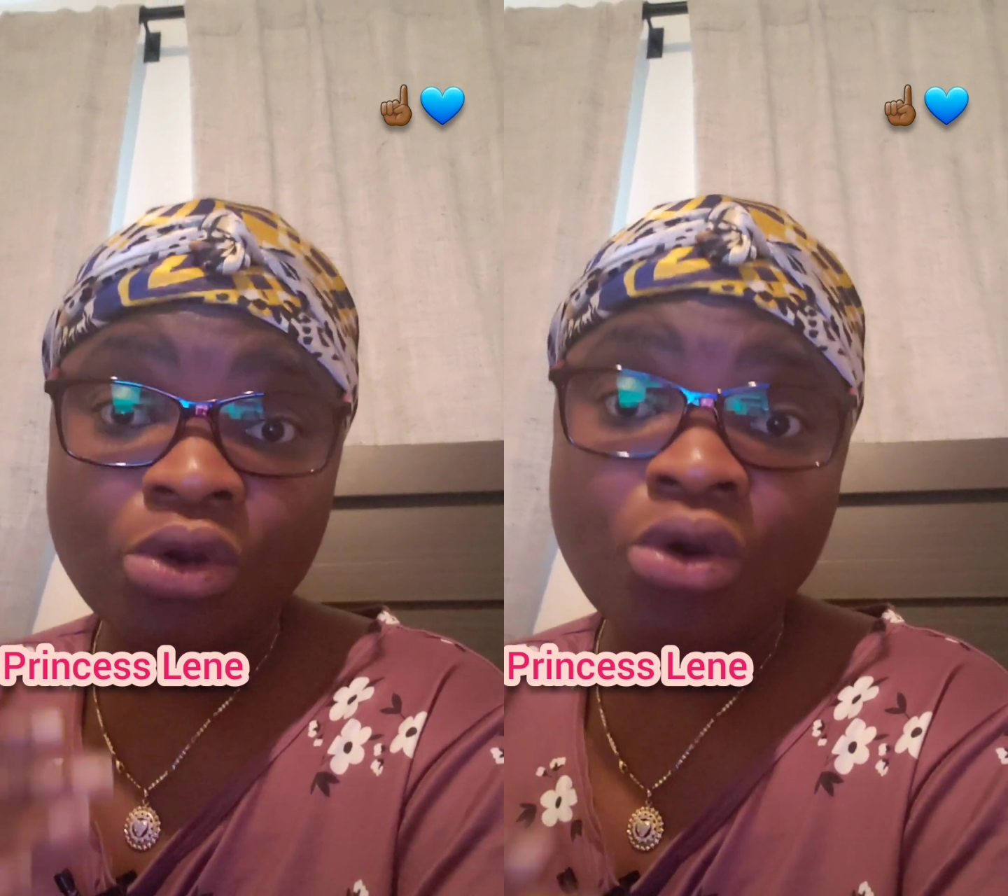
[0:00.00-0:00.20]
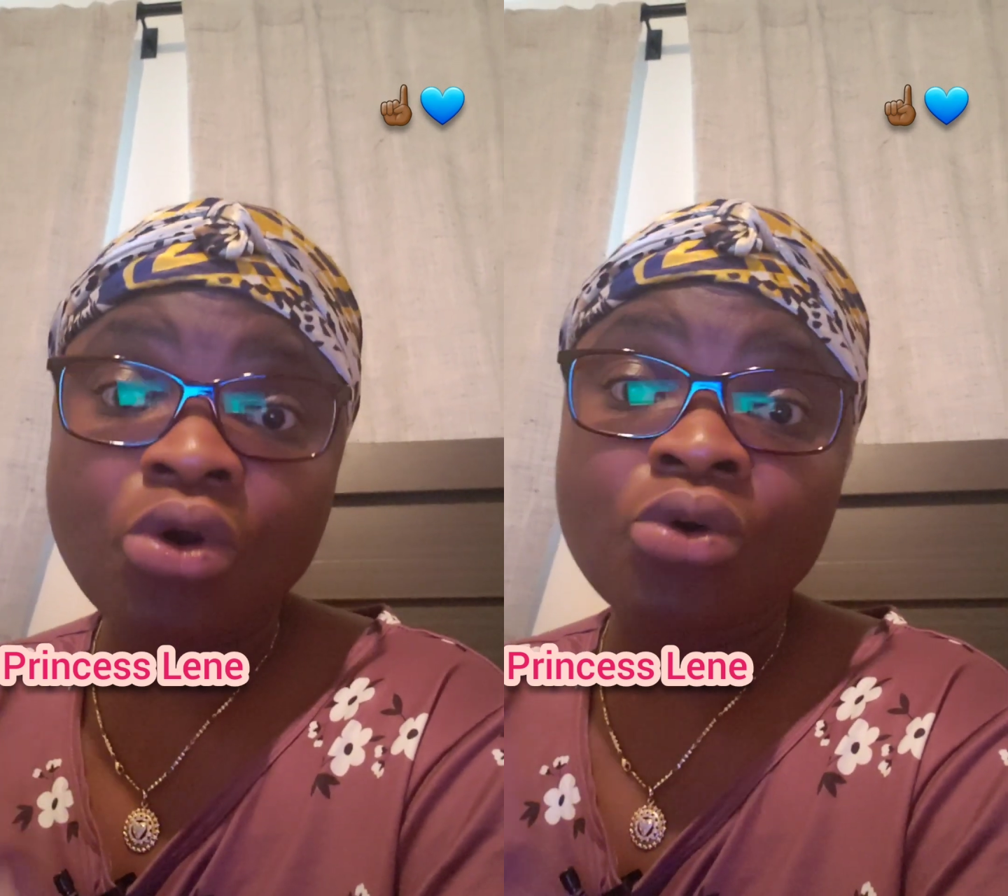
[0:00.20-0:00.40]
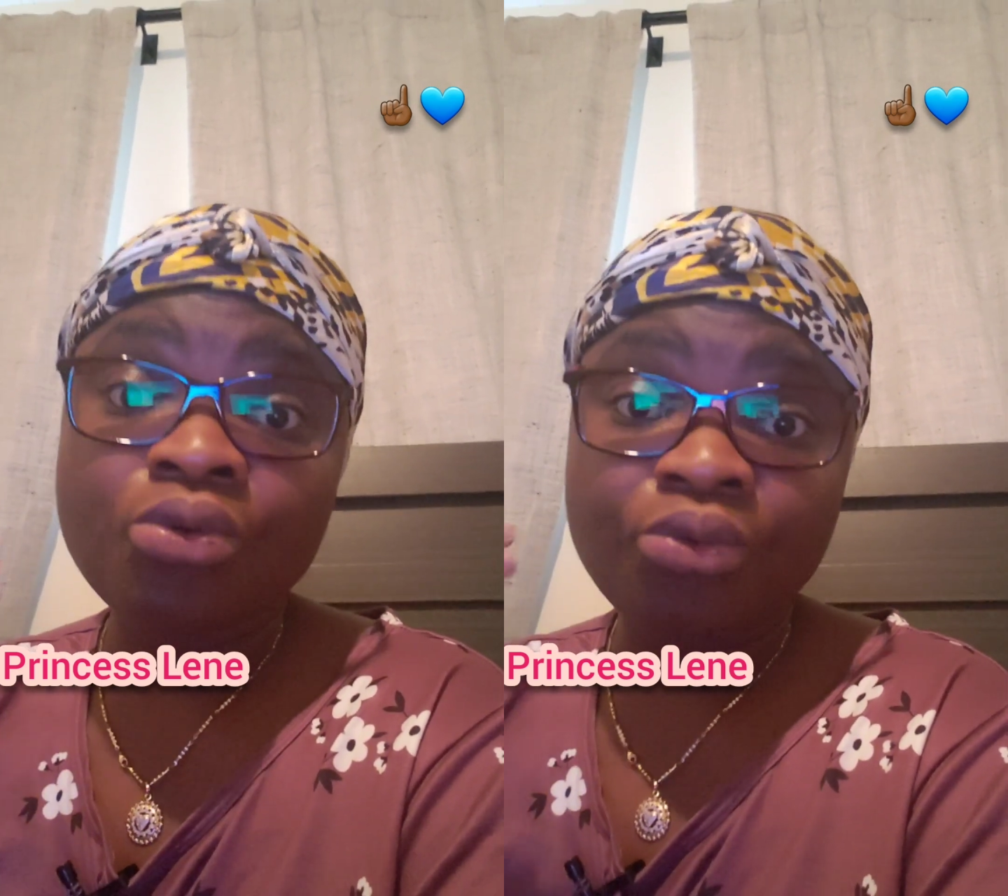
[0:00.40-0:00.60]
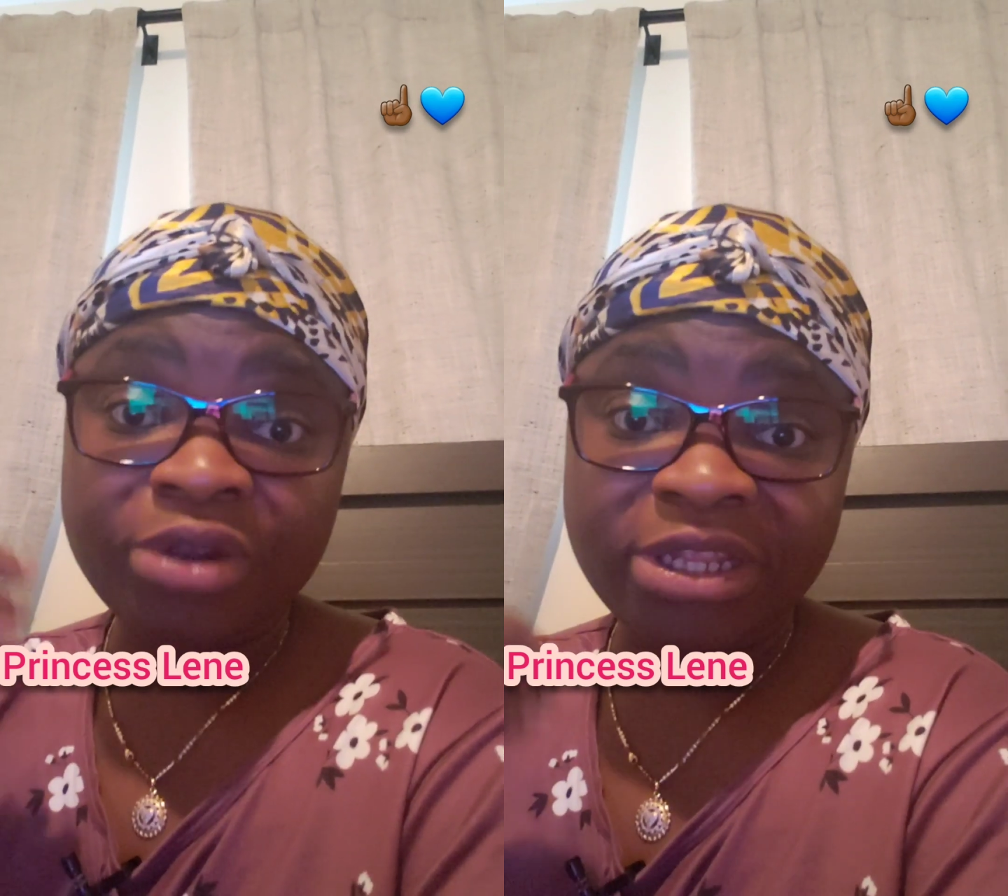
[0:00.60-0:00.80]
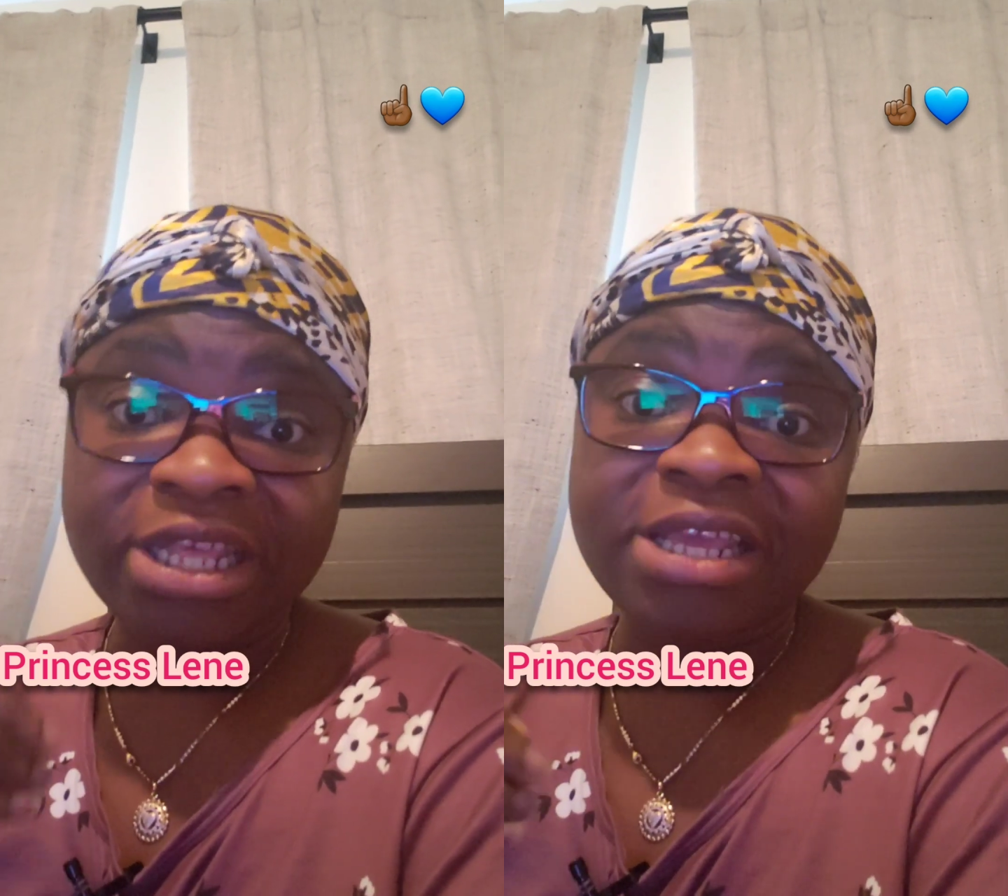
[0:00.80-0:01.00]
go
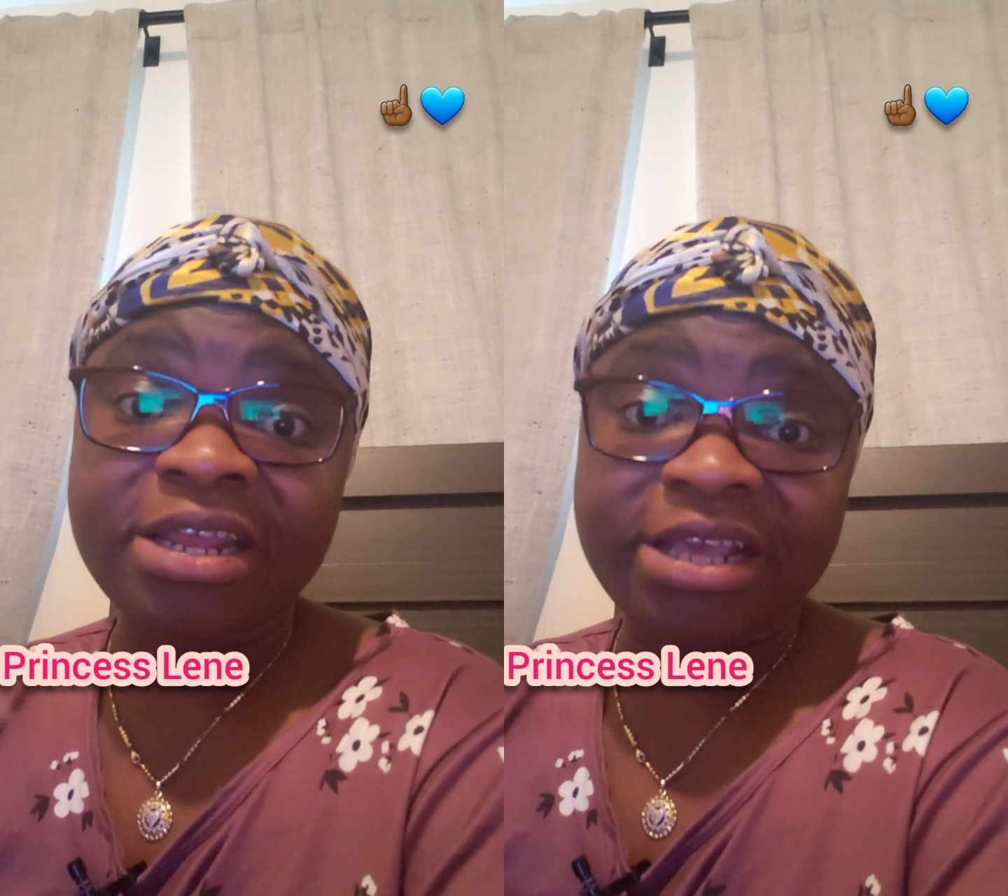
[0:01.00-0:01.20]
within.